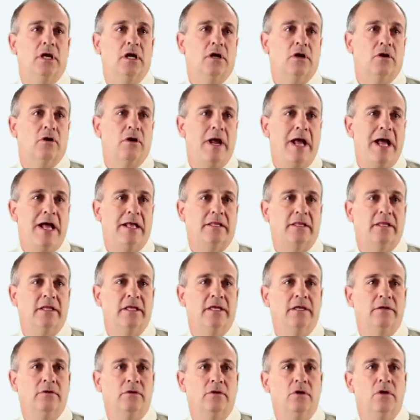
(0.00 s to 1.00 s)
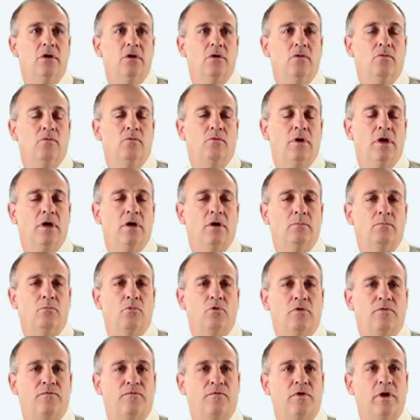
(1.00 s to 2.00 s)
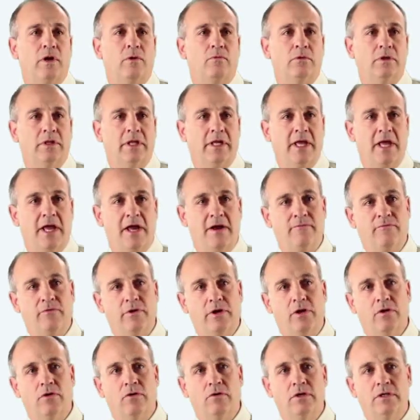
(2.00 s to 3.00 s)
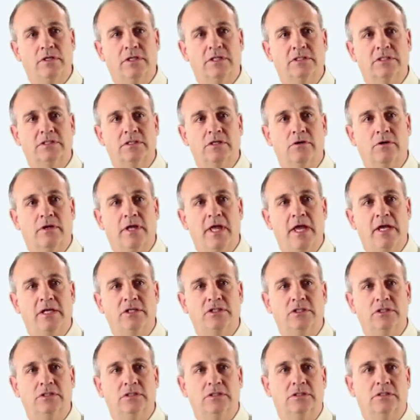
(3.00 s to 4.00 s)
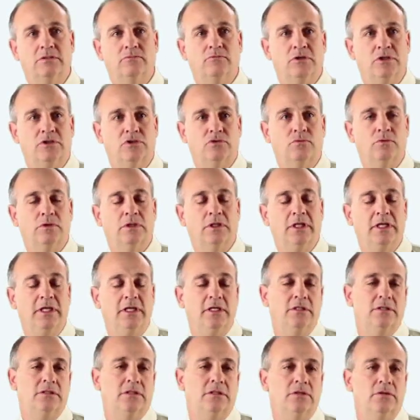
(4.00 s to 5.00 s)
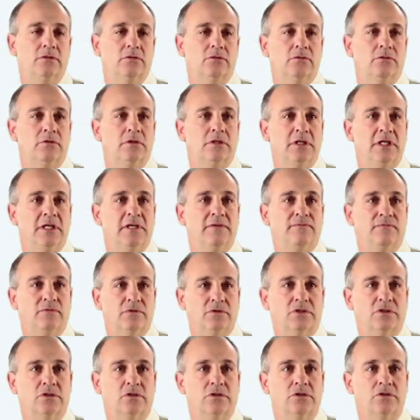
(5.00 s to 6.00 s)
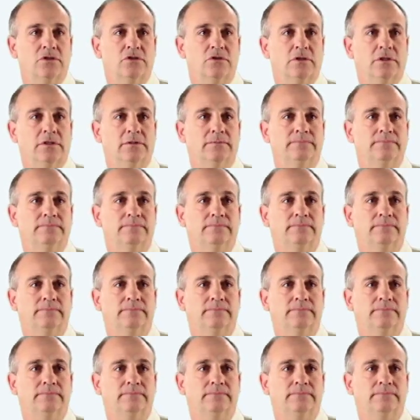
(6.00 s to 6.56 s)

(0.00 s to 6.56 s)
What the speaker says: a younger athlete, will more frequently have recurrent dislocations, which would lead to the need for surgery.